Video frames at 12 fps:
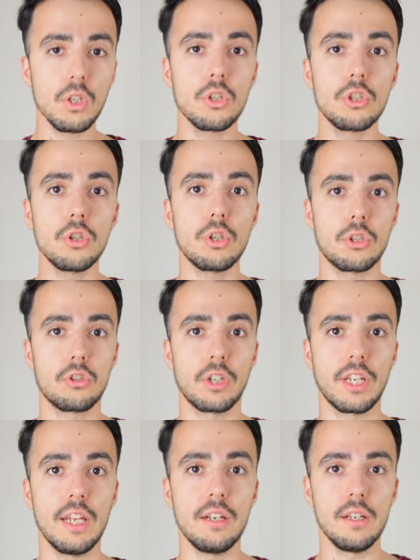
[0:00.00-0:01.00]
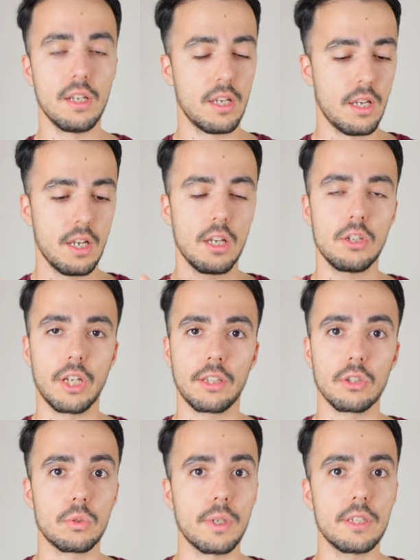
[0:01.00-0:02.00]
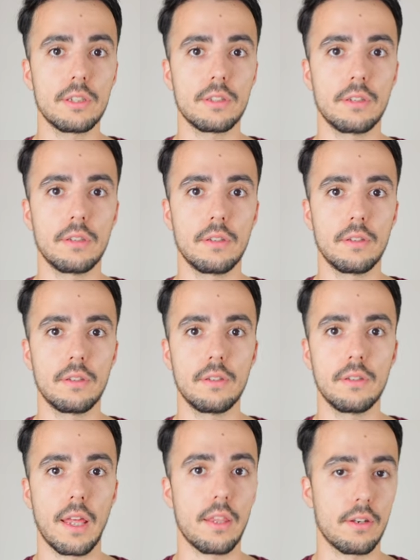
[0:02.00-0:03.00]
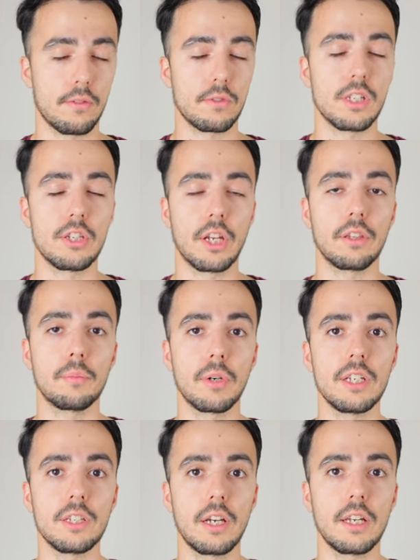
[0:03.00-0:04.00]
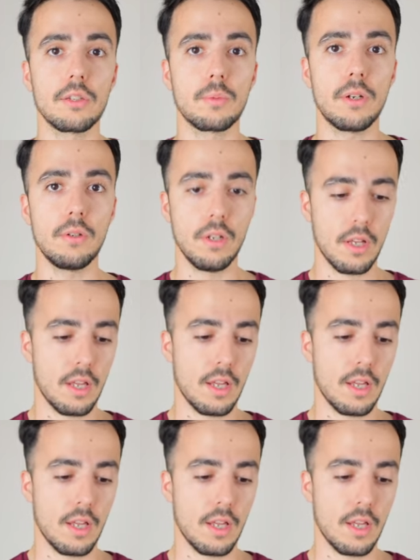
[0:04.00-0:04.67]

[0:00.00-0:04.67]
shoot your string in, check the twists, and then obviously check the brace height as well.